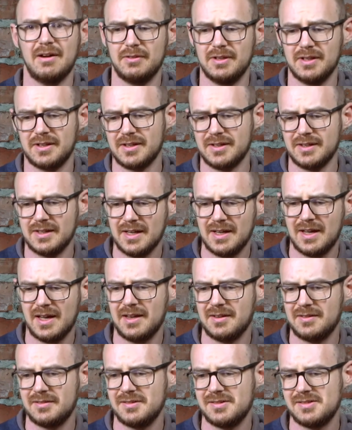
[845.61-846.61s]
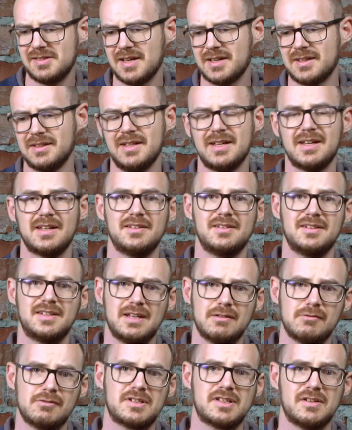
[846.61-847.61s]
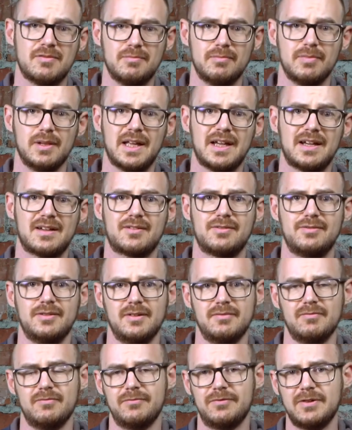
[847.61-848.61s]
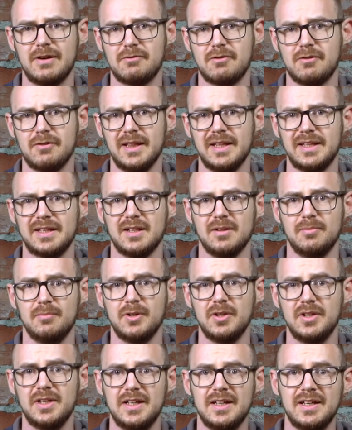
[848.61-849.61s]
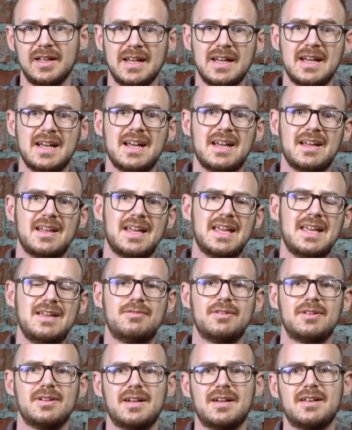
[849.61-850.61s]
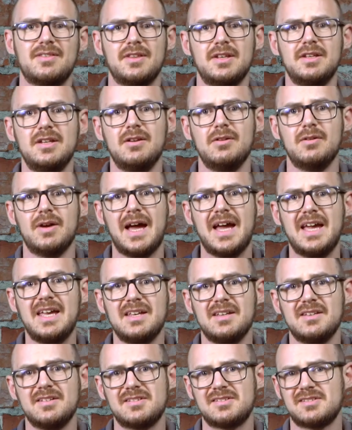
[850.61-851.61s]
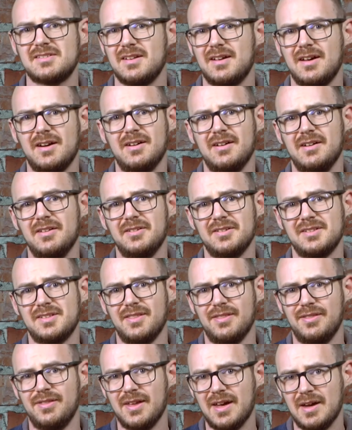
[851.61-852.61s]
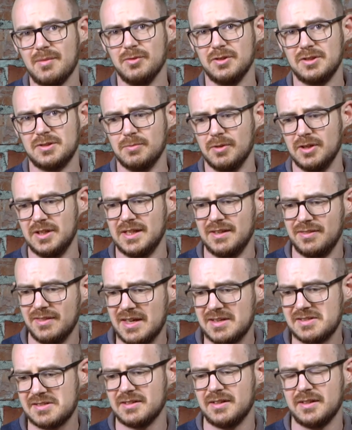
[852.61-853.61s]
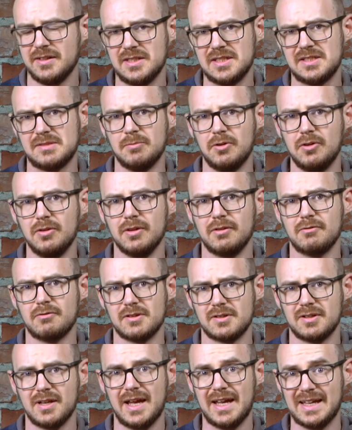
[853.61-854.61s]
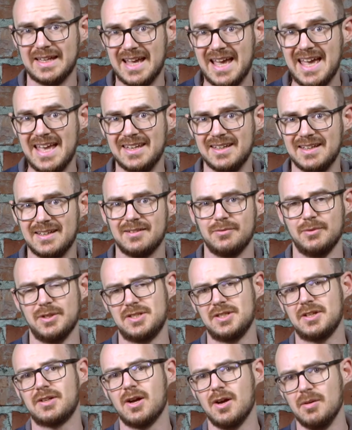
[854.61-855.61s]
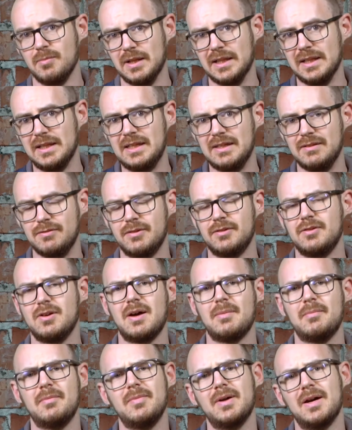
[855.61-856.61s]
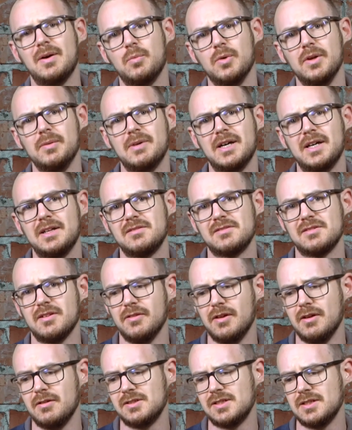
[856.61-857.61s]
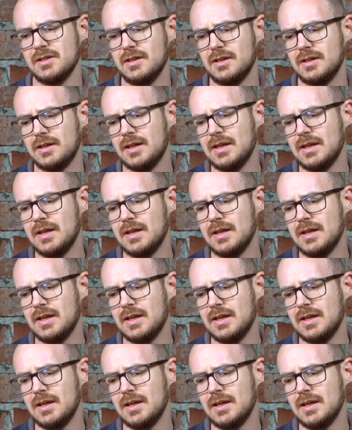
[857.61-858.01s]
You can get a second-hand Hero 7 Black for very little money. Even like the new 8s aren't that much money, and they're slightly smaller again, which I can't believe. I've not had one of my hands on those yet.